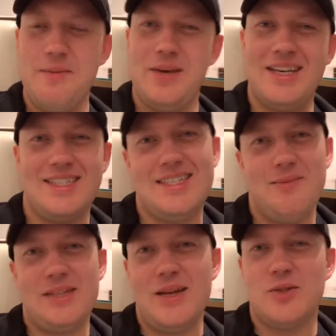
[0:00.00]
Because
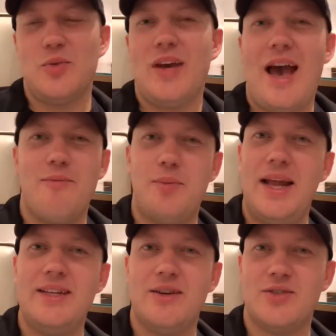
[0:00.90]
sometimes we have
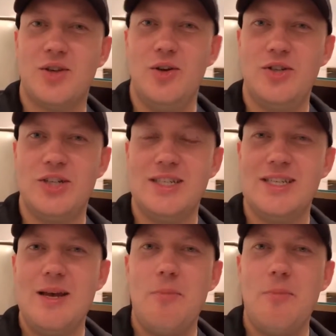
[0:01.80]
plenty of solutions,